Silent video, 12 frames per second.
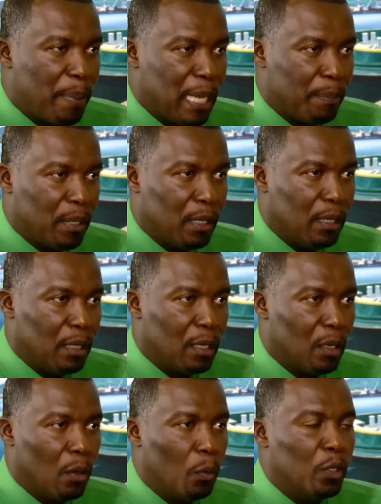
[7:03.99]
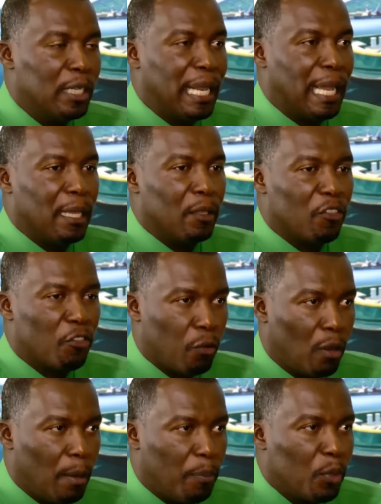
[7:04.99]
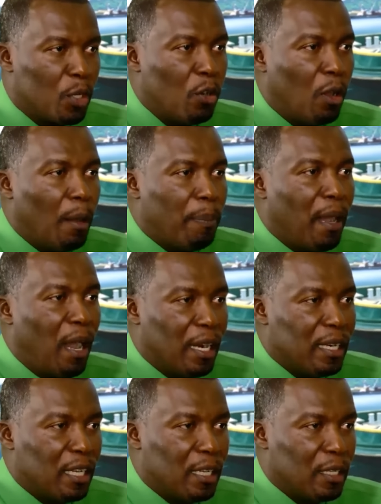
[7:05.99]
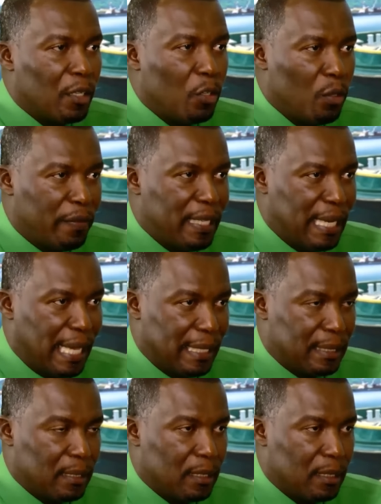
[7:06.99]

paper would would glow up under UV light.